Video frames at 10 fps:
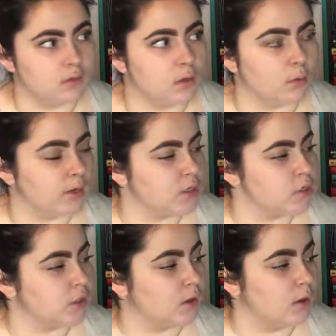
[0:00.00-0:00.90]
know what I
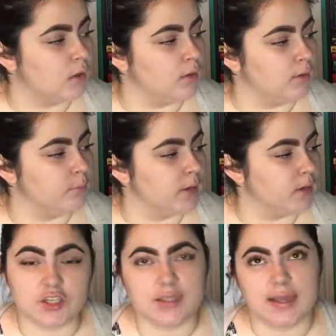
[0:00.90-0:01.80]
should call her
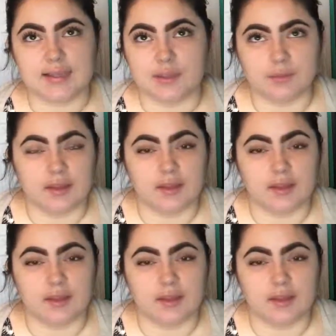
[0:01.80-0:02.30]
but she's had something